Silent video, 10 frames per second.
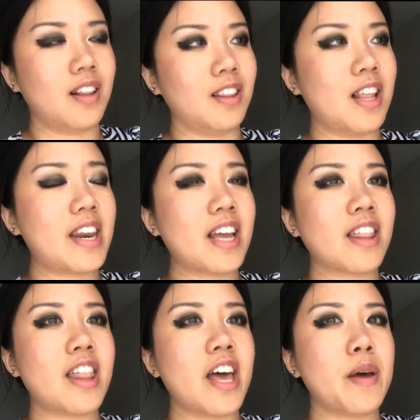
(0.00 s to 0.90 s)

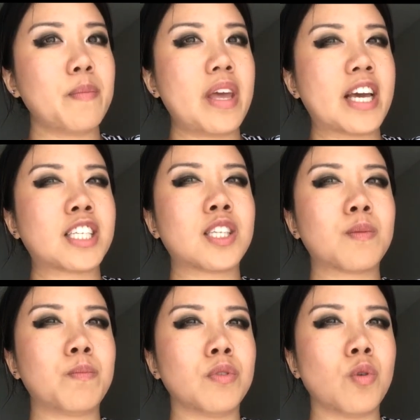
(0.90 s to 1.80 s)
letting them
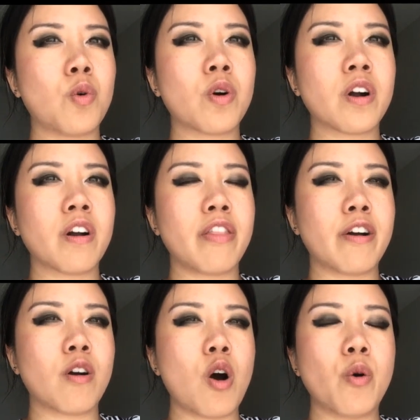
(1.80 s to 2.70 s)
explore
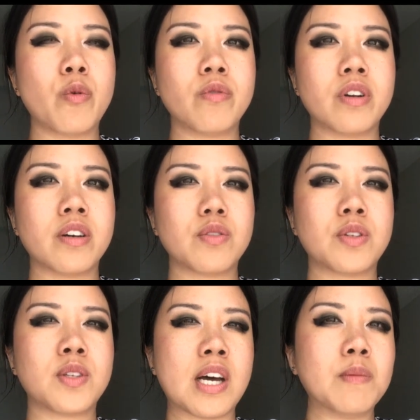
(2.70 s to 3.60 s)
their own
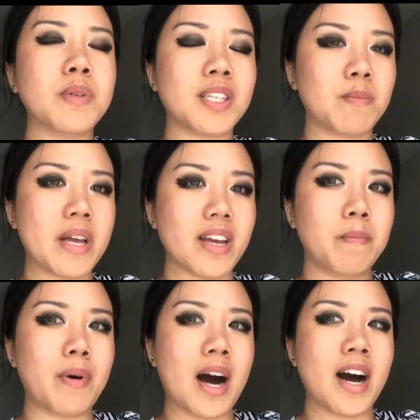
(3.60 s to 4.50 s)
subspace
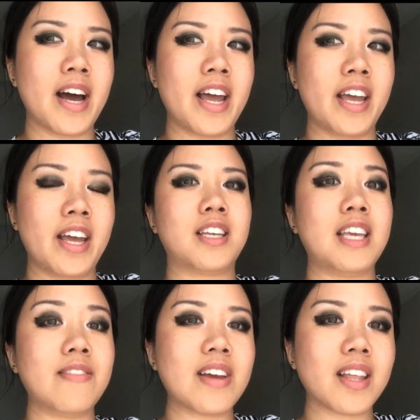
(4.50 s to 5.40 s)
by
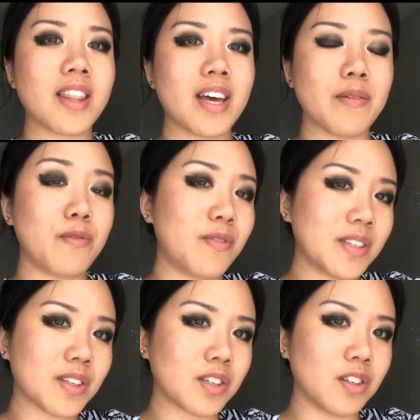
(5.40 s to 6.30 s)
giving them
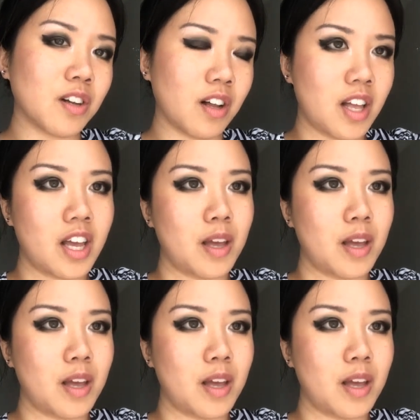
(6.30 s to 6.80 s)
physical,